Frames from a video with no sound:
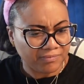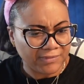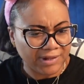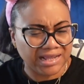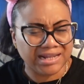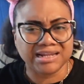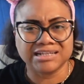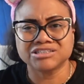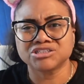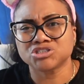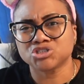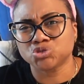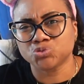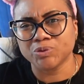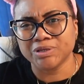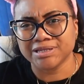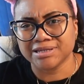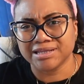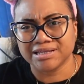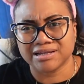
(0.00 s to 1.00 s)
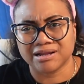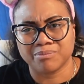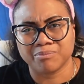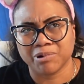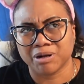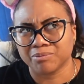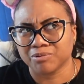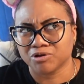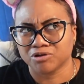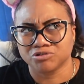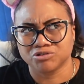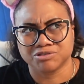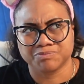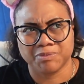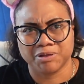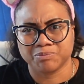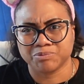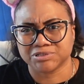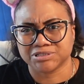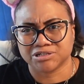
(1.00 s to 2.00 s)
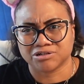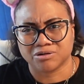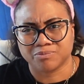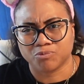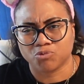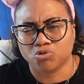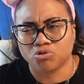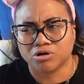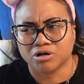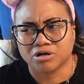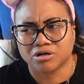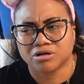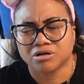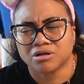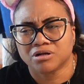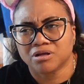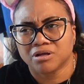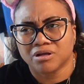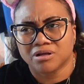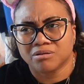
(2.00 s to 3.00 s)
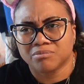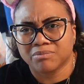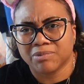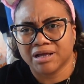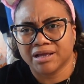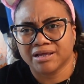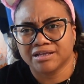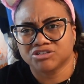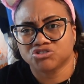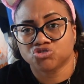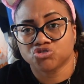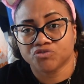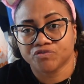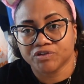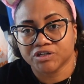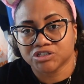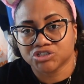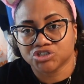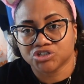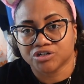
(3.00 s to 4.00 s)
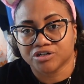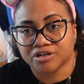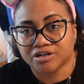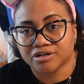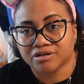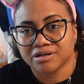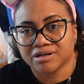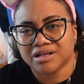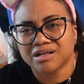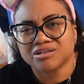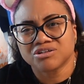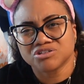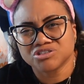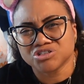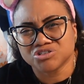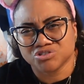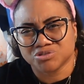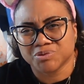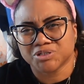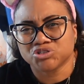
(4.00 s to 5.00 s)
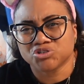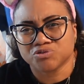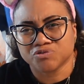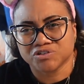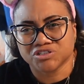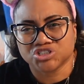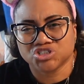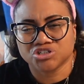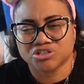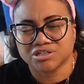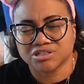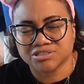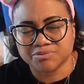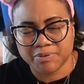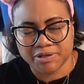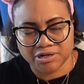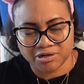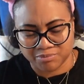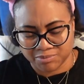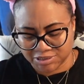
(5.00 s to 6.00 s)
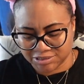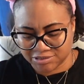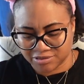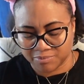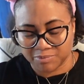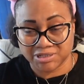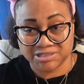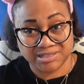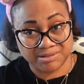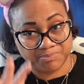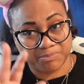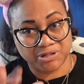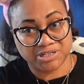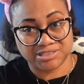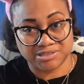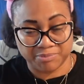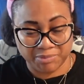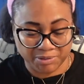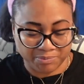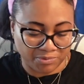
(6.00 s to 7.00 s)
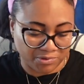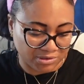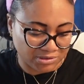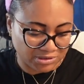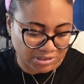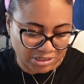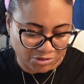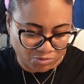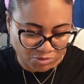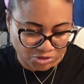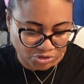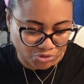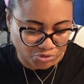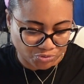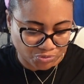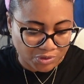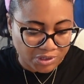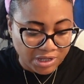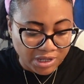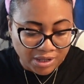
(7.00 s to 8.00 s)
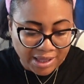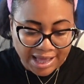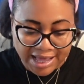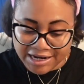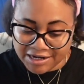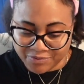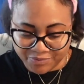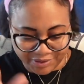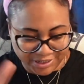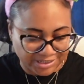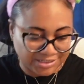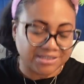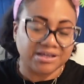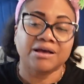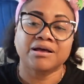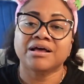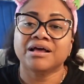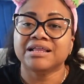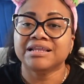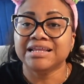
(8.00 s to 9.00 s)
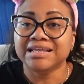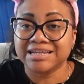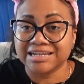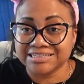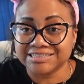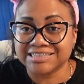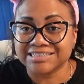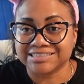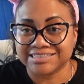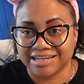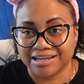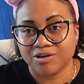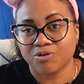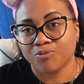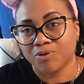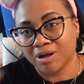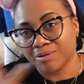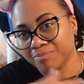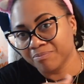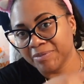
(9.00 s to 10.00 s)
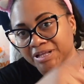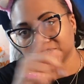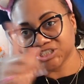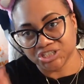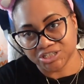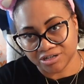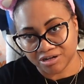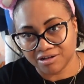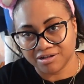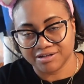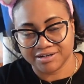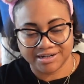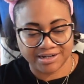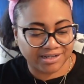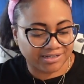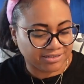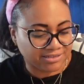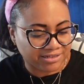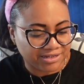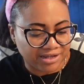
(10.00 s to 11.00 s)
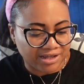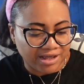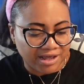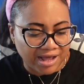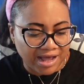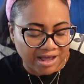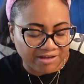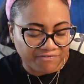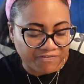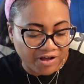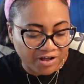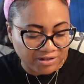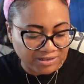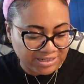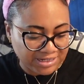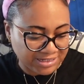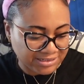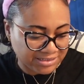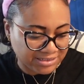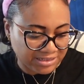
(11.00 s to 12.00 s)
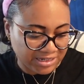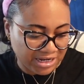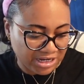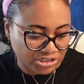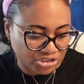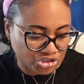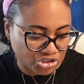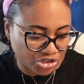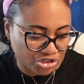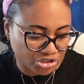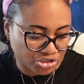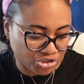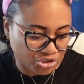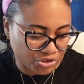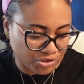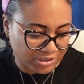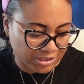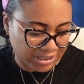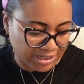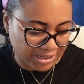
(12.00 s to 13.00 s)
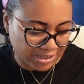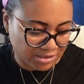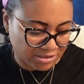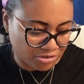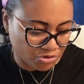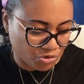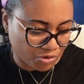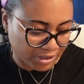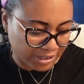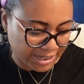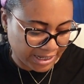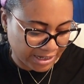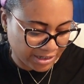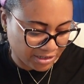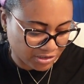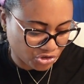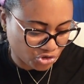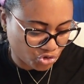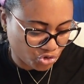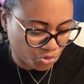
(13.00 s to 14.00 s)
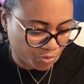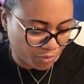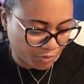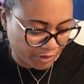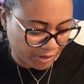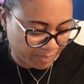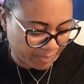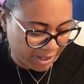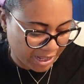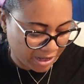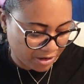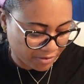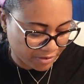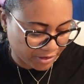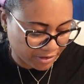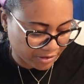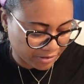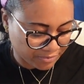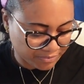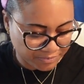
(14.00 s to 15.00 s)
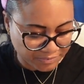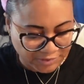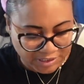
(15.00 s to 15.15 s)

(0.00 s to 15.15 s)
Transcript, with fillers: And then to sweeten it, I'm probably gonna use maple syrup or my Truvia sugar. I usually use my Truvia sugar. It's better on my stomach. Plus the maple, that one too. Anyways, needless to say, why I'm mentioning all of that, I found this Nature's Goodness organic turmeric powder